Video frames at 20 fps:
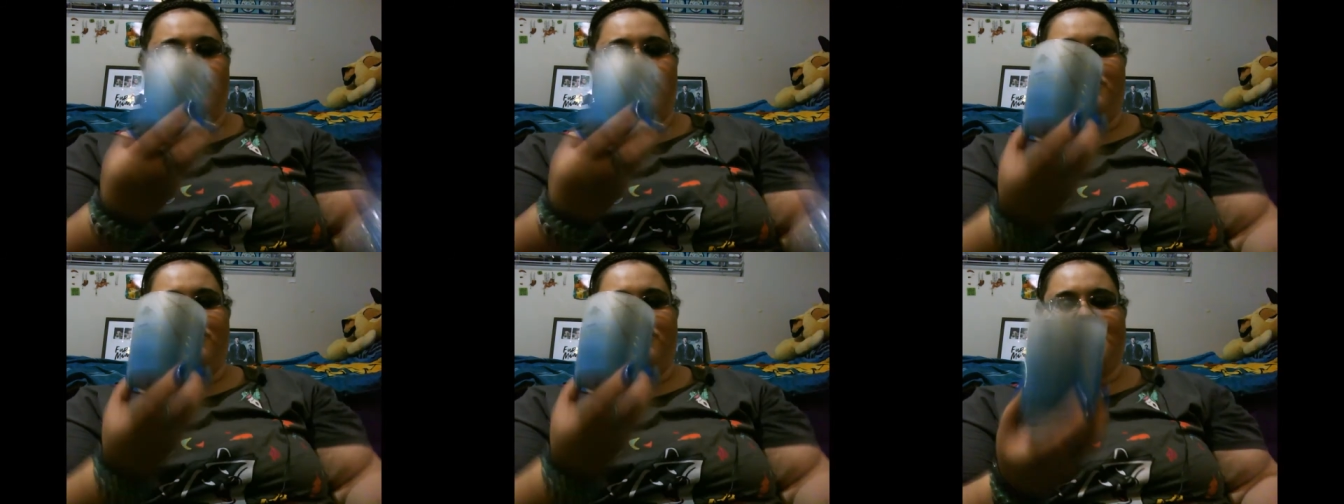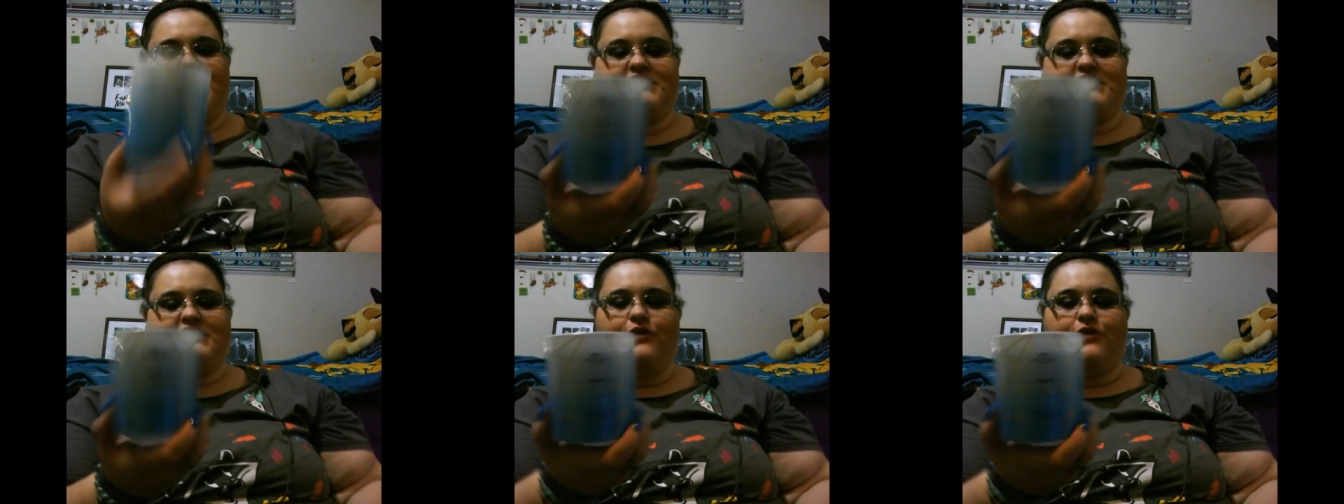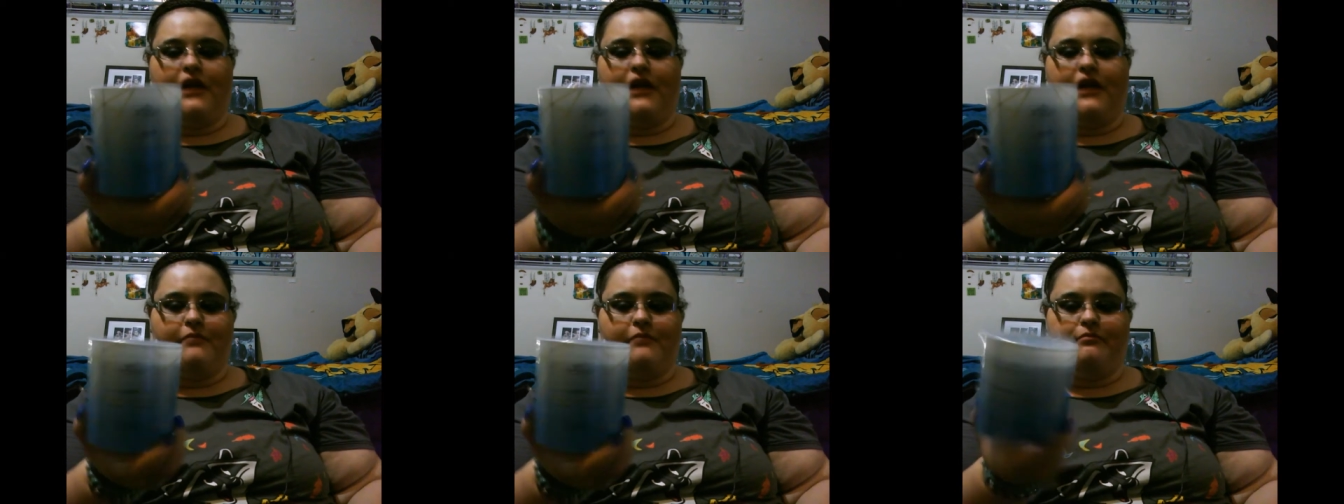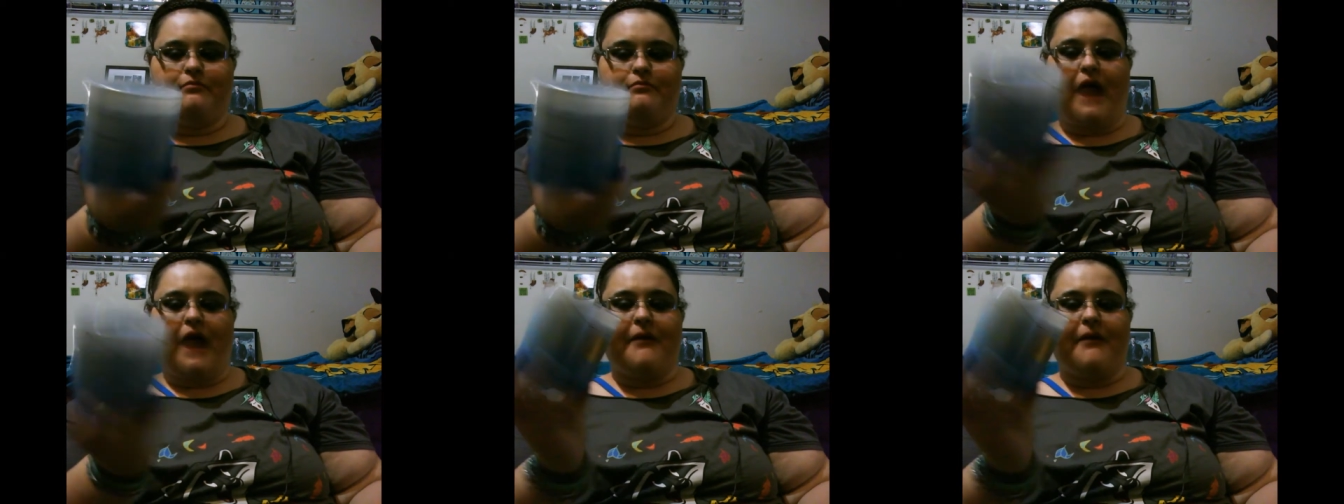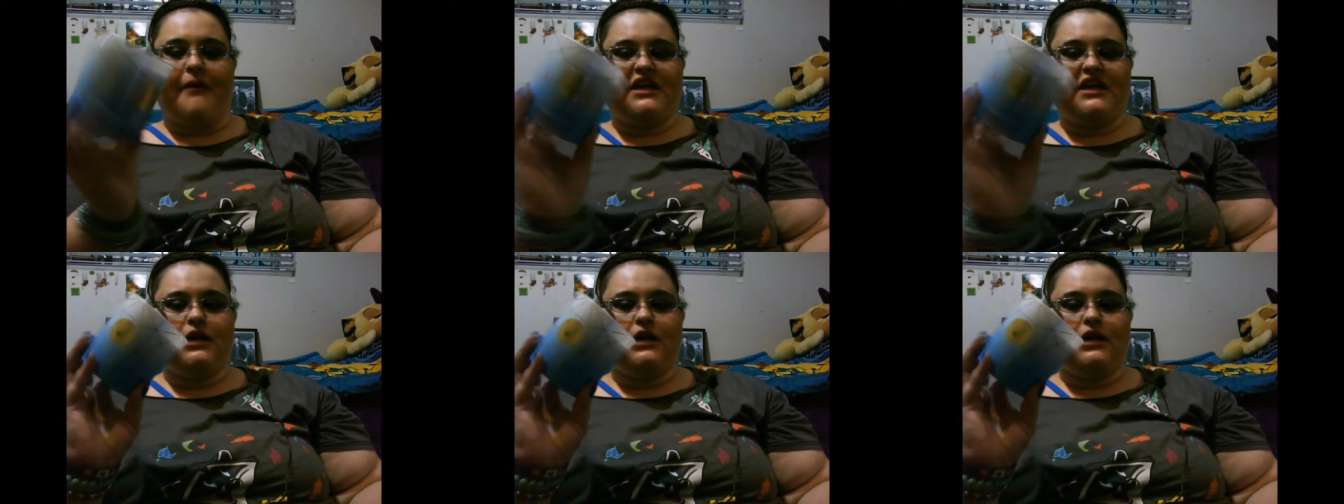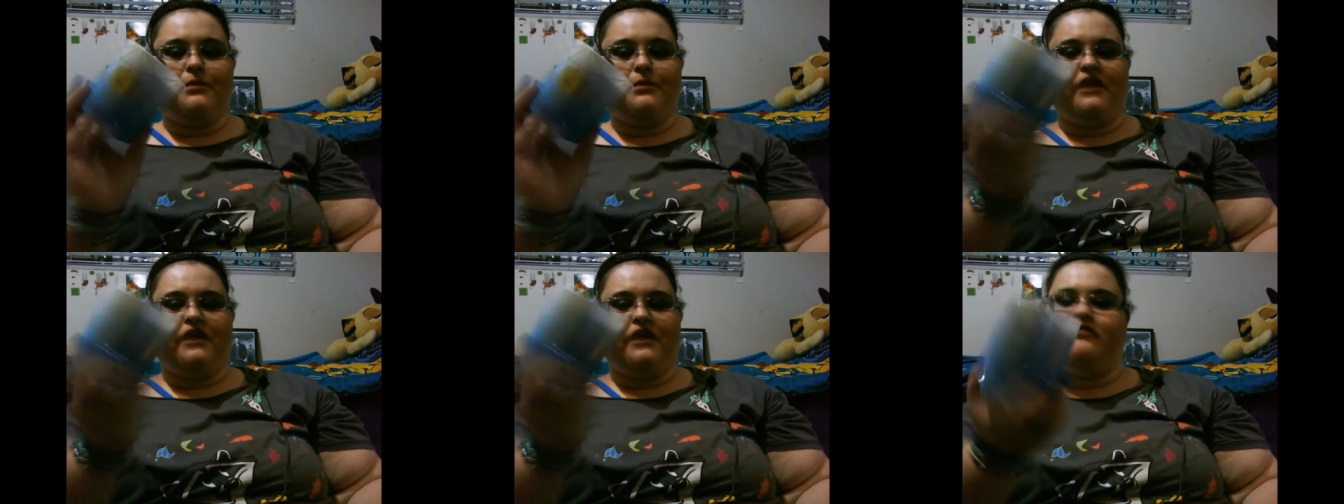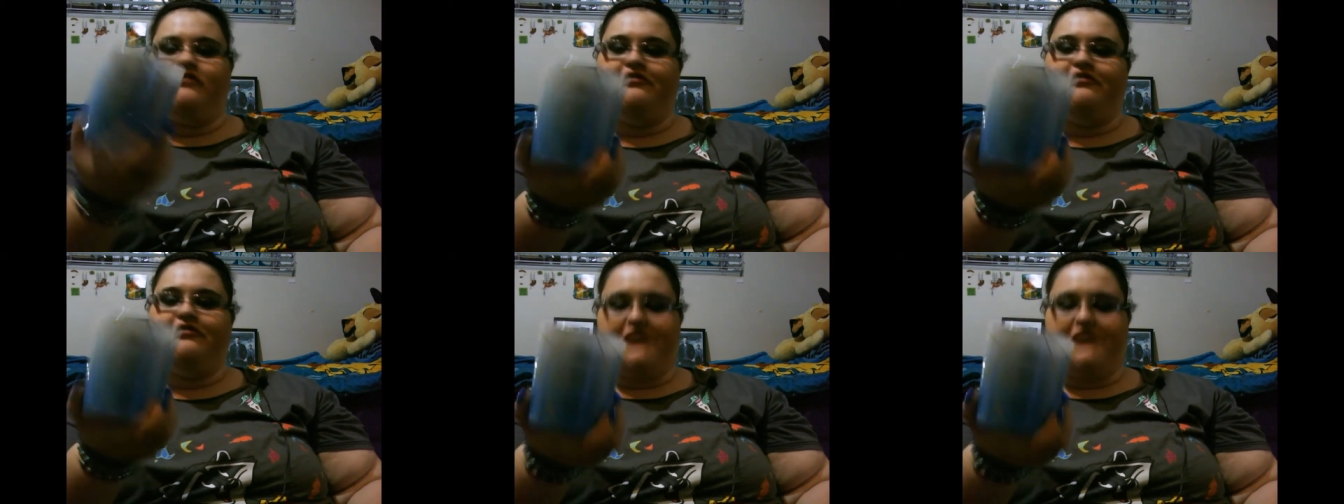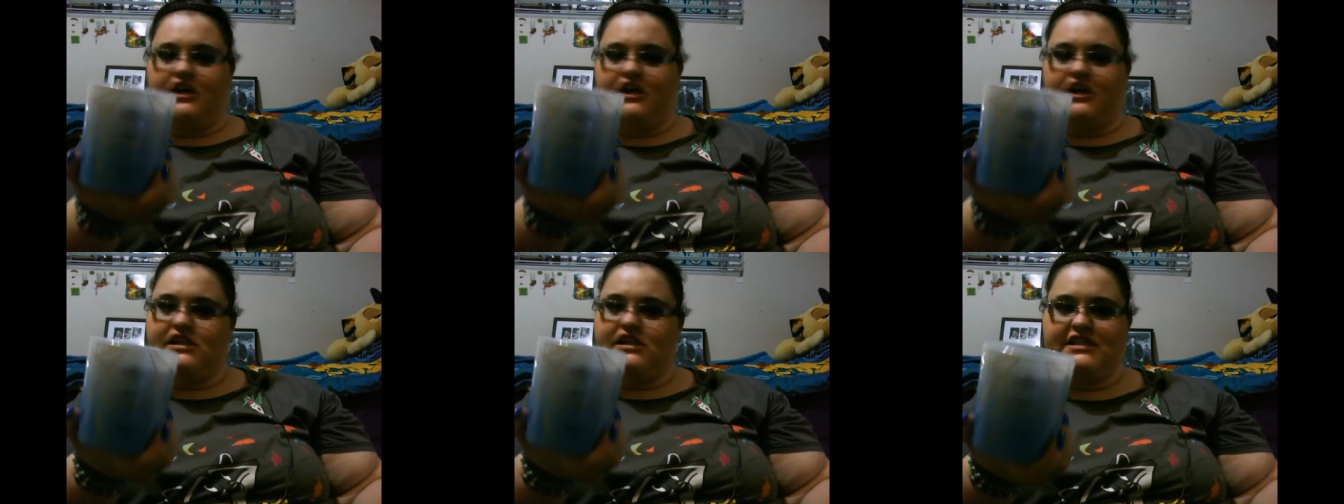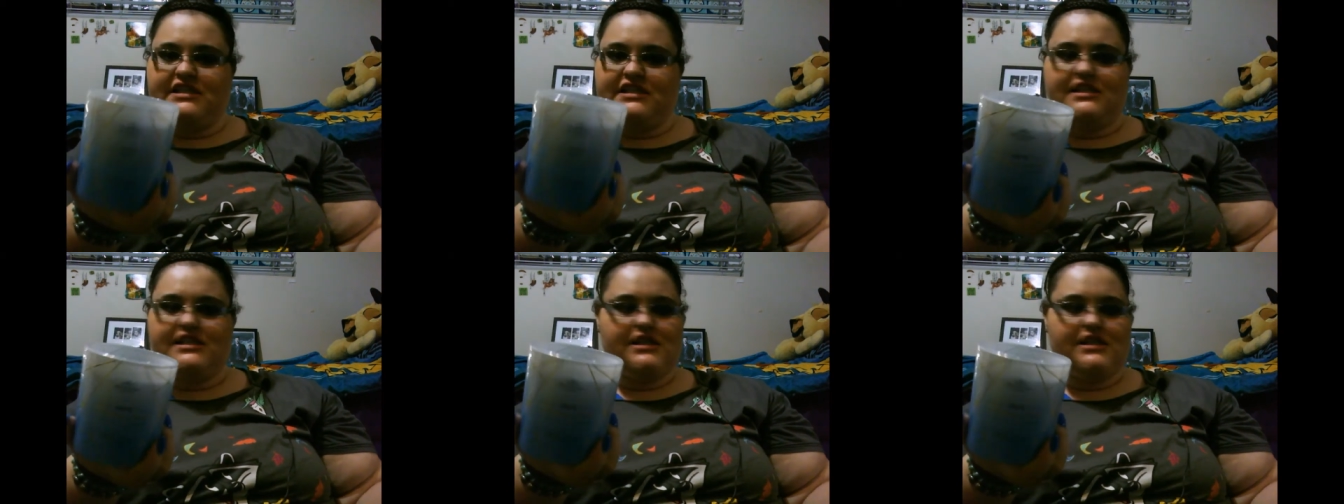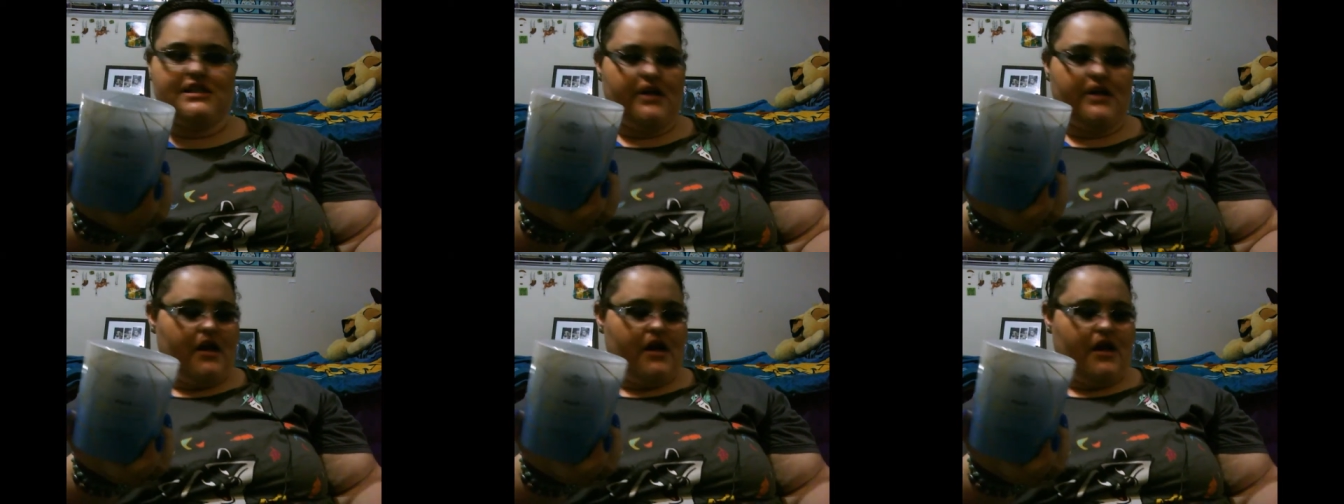This one I'm probably going to burn first.